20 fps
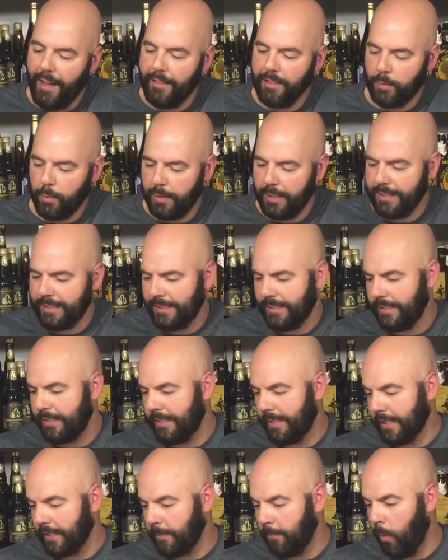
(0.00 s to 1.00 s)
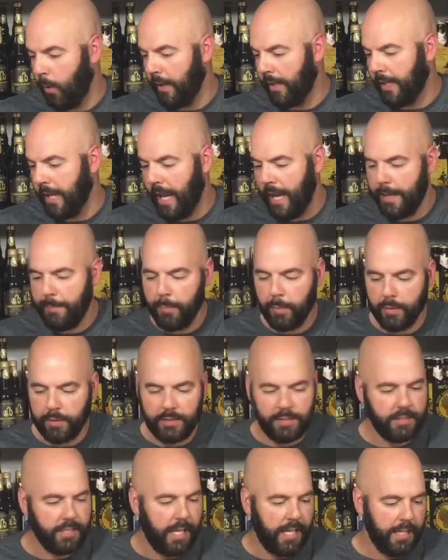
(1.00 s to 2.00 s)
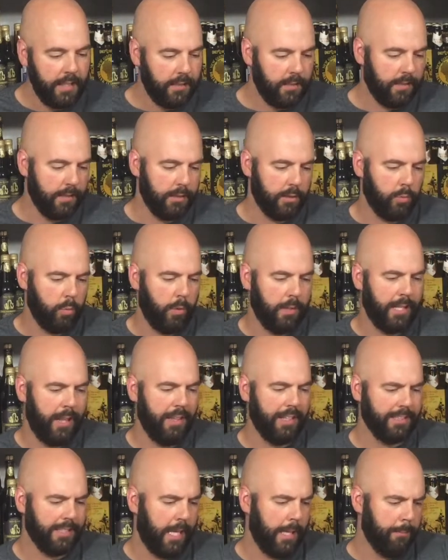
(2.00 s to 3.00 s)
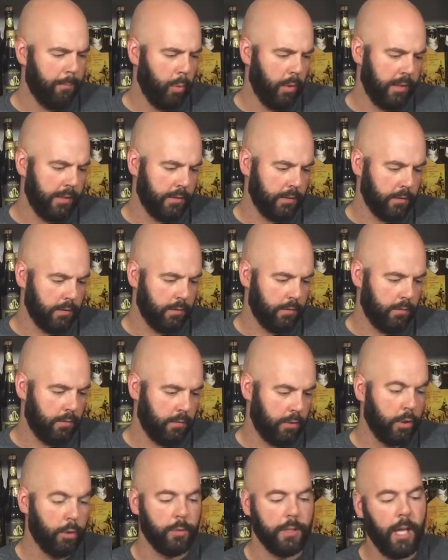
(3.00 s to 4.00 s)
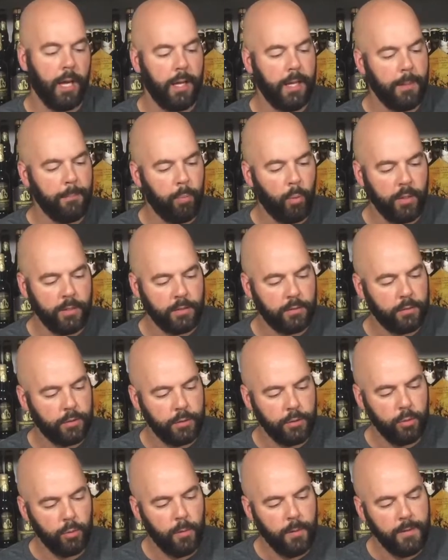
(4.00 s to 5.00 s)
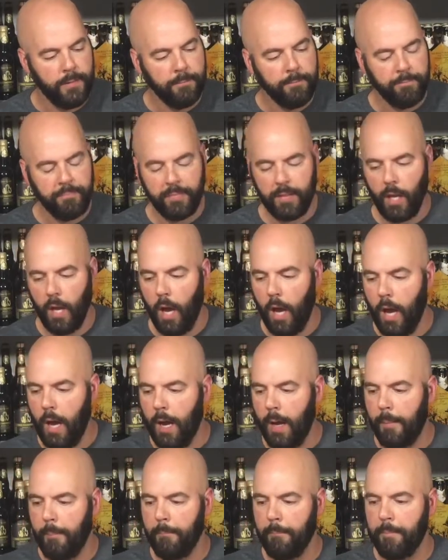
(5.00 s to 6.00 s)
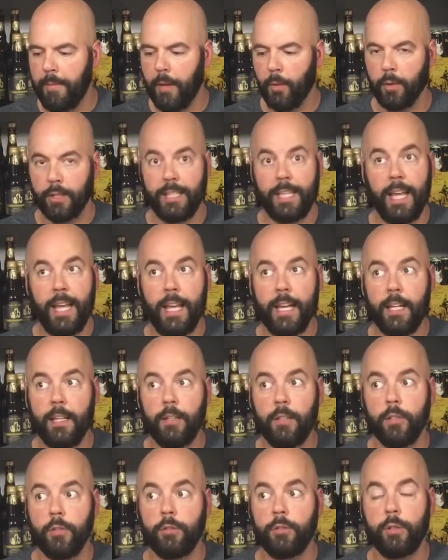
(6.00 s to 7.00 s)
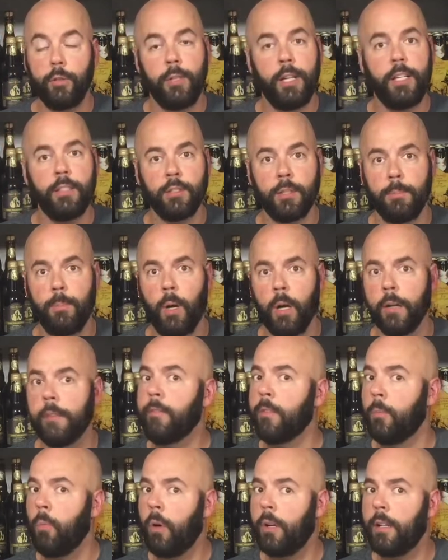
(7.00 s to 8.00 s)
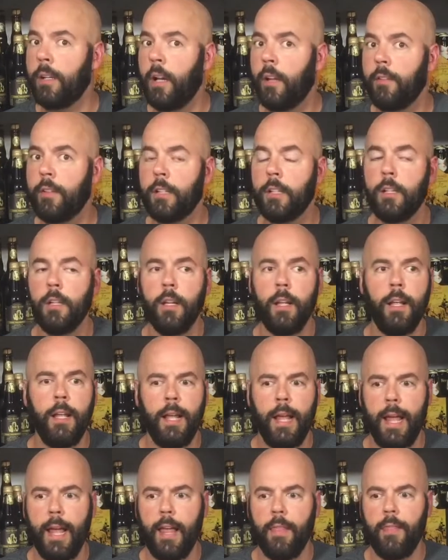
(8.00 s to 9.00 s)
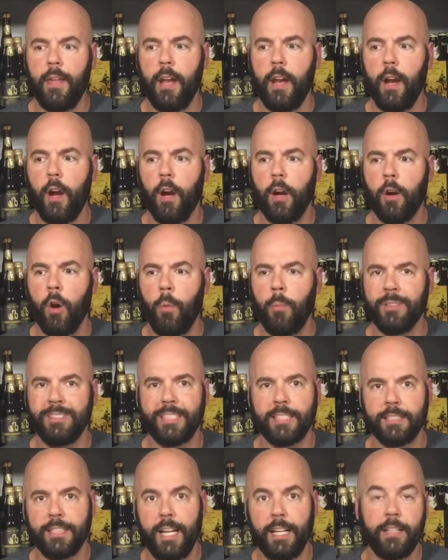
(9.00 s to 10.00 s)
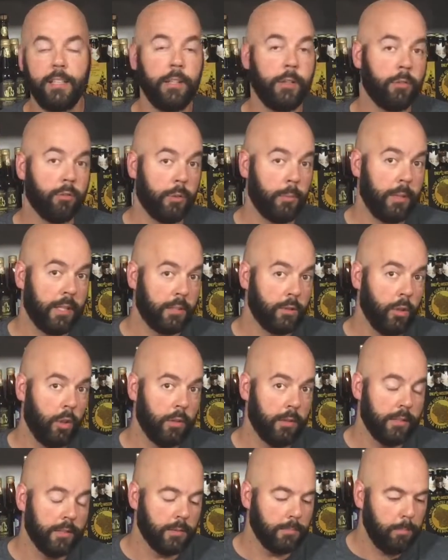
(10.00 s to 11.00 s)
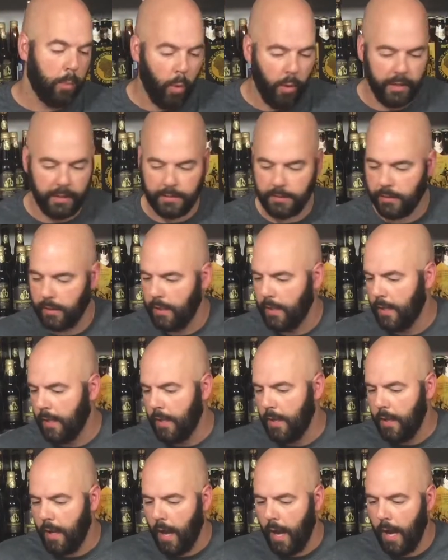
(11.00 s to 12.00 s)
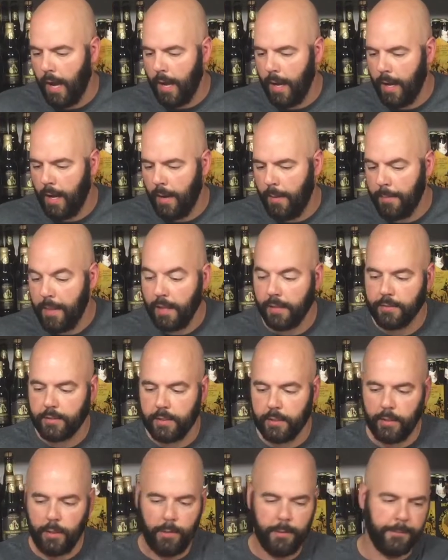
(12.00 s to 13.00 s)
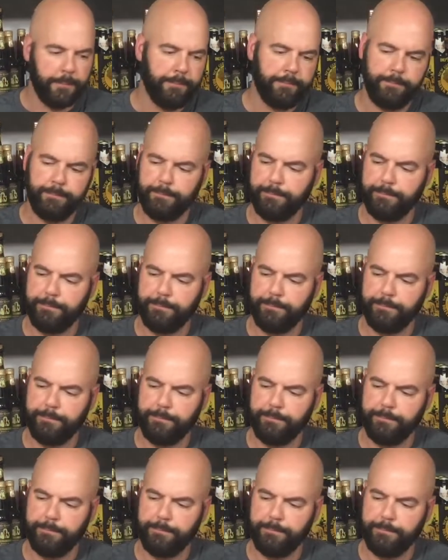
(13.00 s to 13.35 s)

This one is 6.9%. This one, I think, is 8.2. Yeah, 8.2. They were canned 2 days apart from one another, and they are almost exactly 3 weeks old at this point. Yeah, let's get going.